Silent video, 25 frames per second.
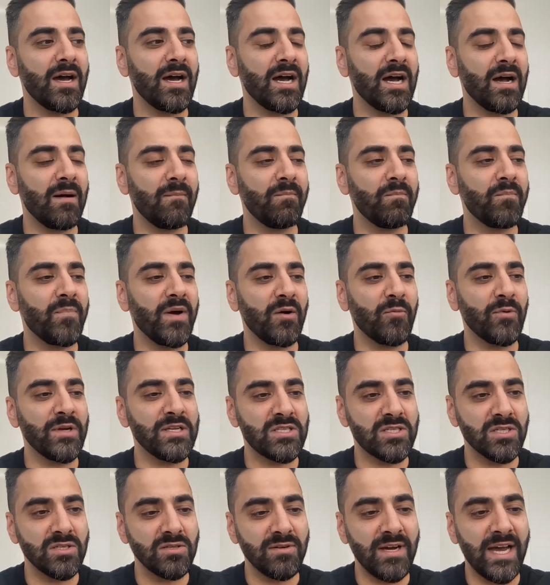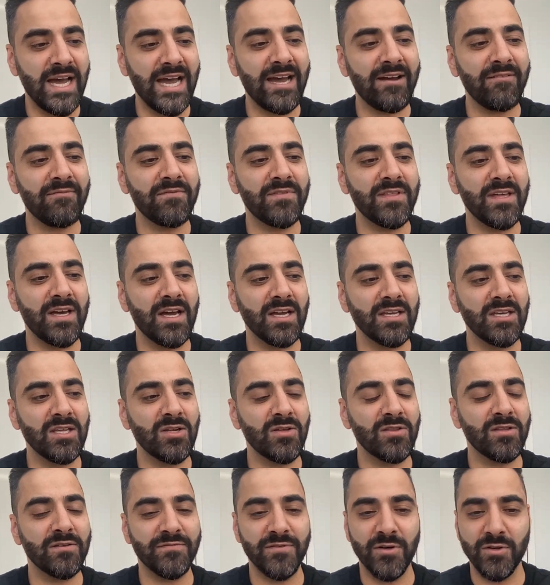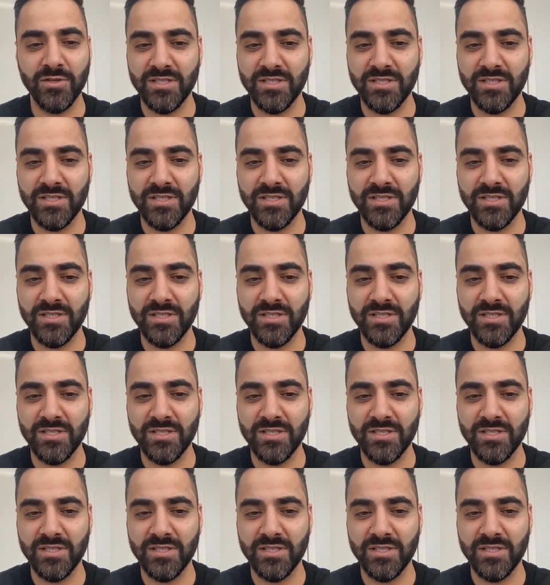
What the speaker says: but we do have the